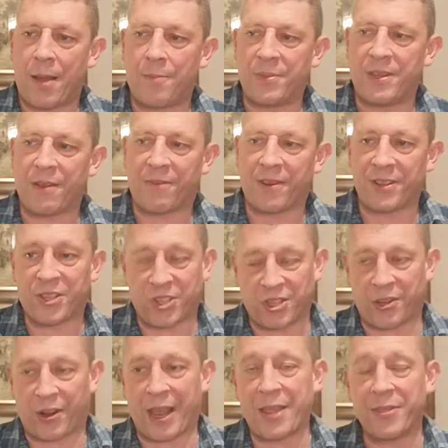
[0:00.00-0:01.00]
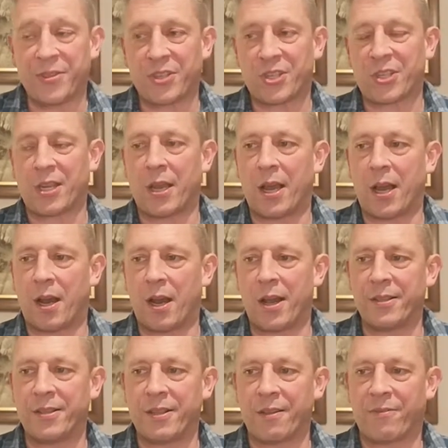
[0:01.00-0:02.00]
different strengths
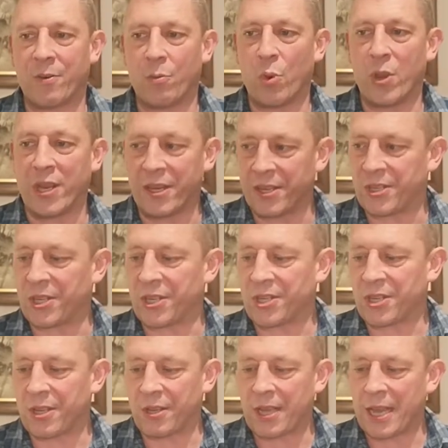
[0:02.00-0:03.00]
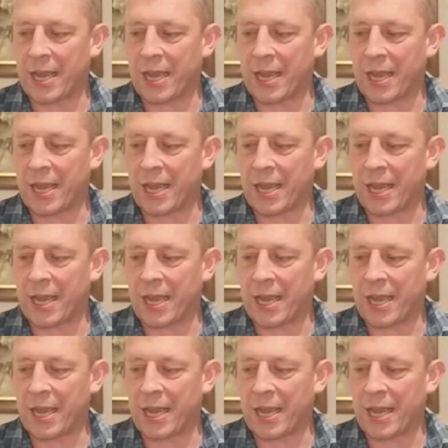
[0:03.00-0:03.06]
and different weaknesses.